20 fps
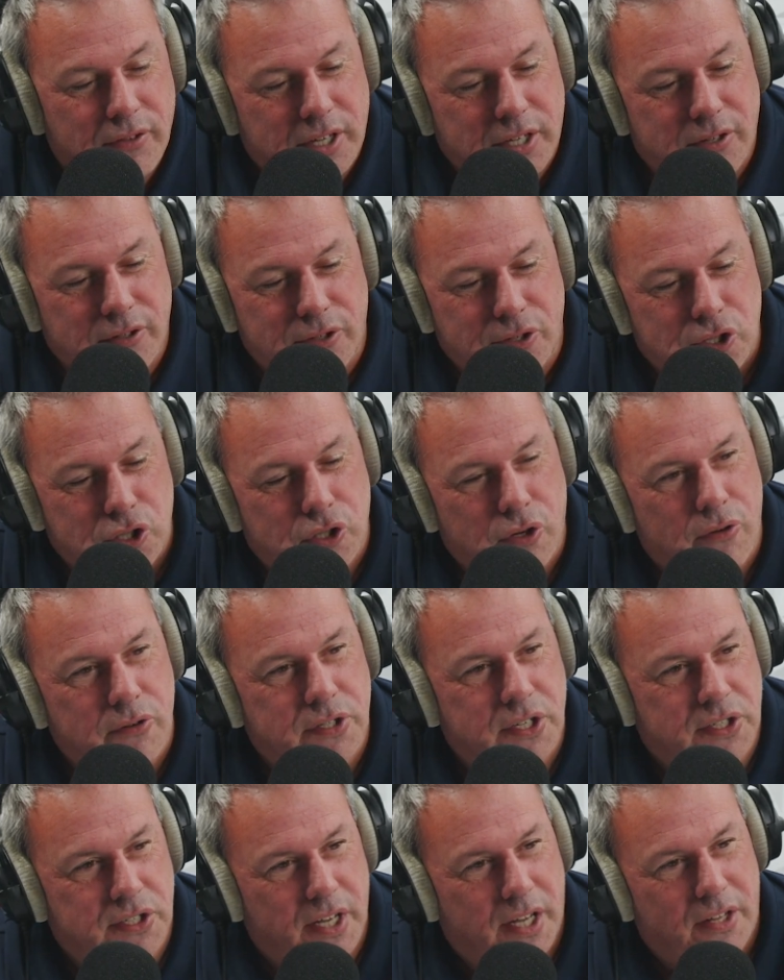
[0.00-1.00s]
have little
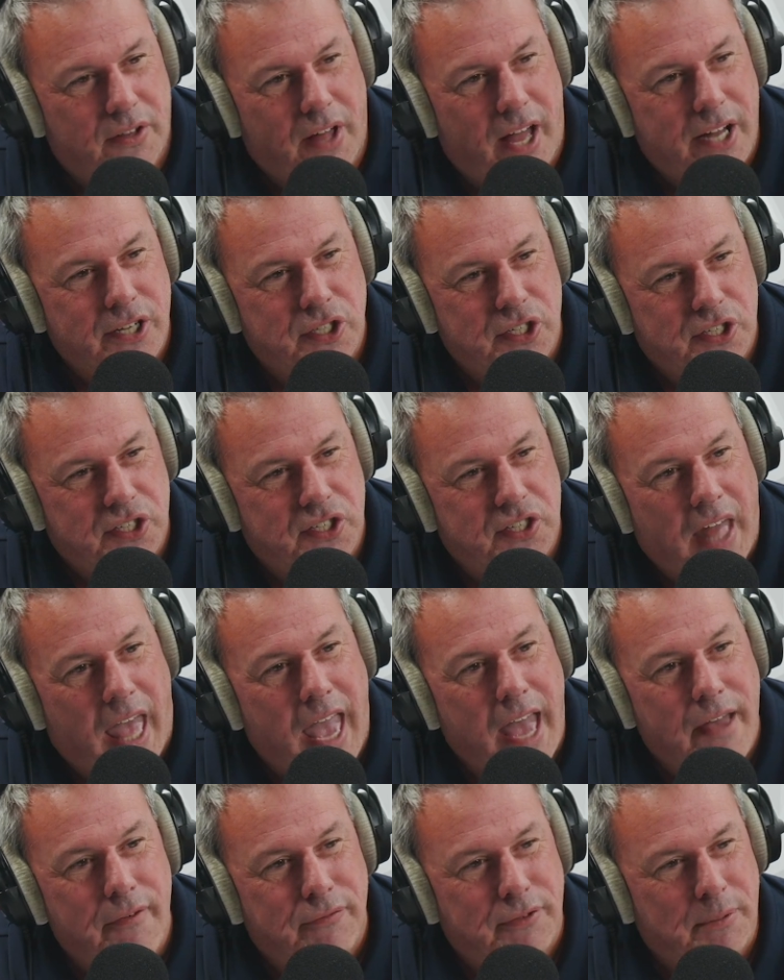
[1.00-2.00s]
shirts that say Elijah's
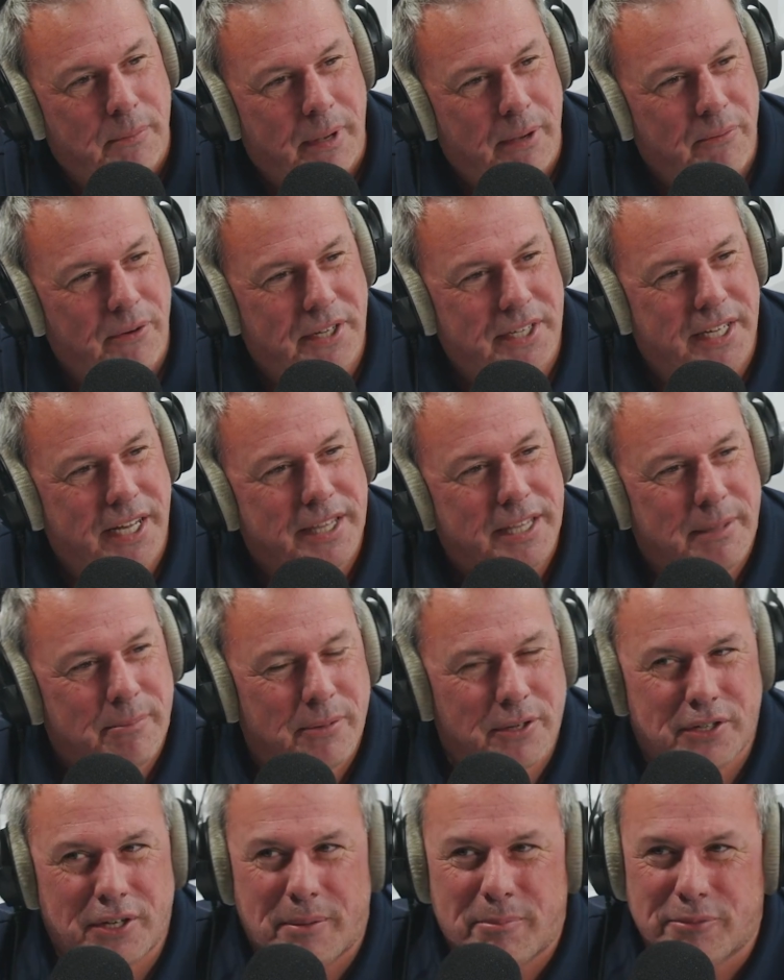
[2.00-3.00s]
staff? You might want to get
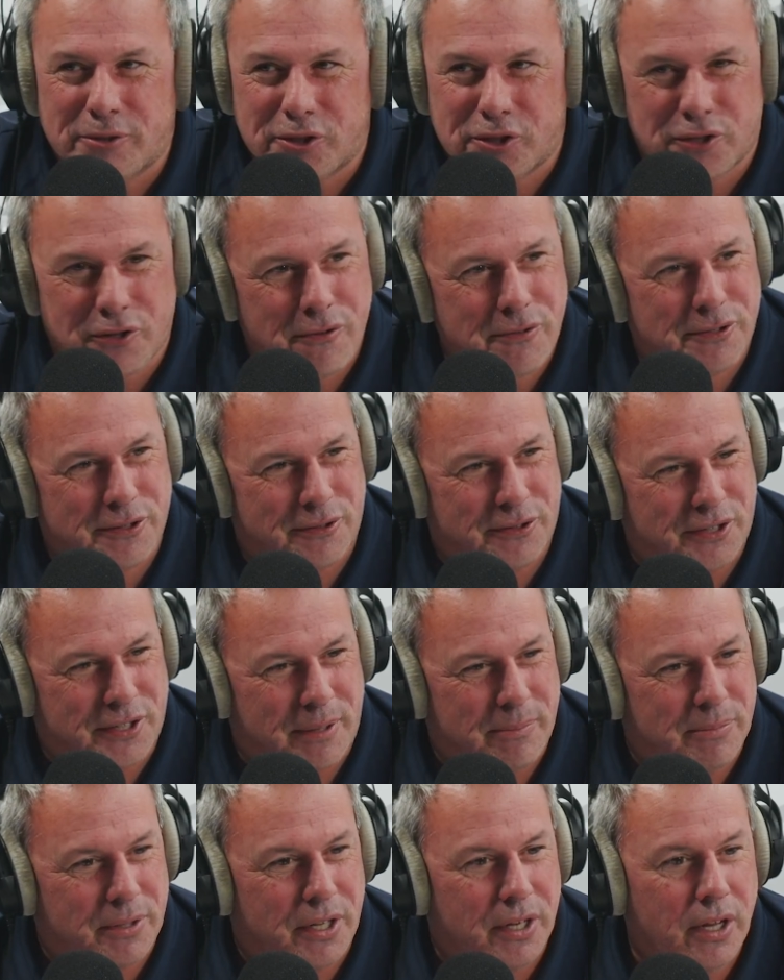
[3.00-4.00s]
them a couple shirts or
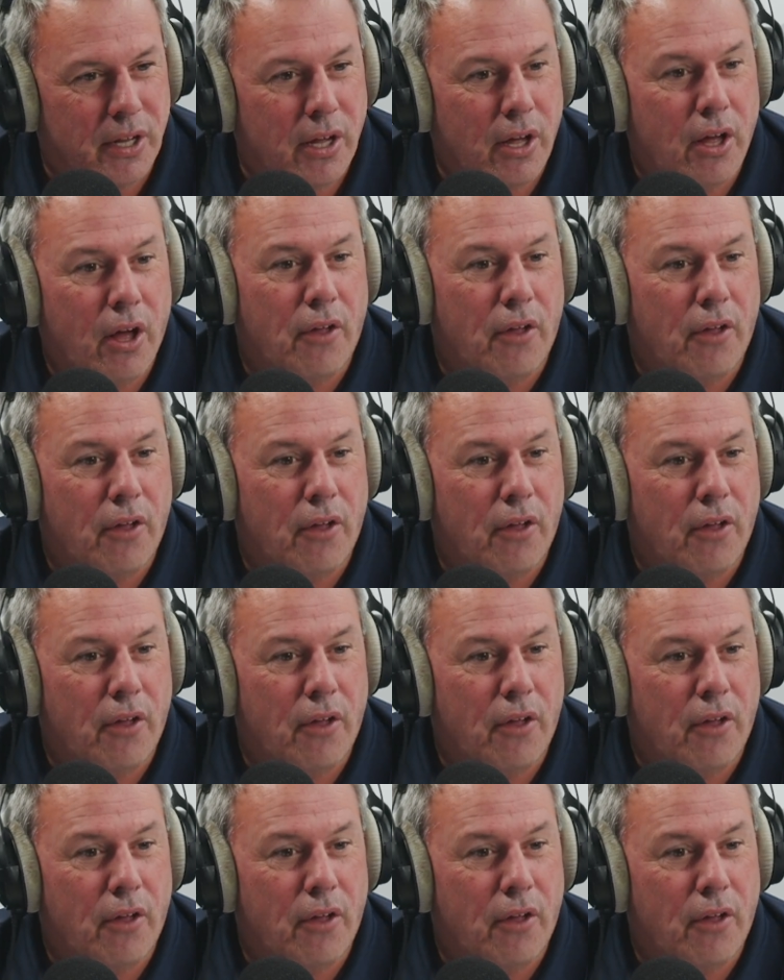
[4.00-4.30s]
something.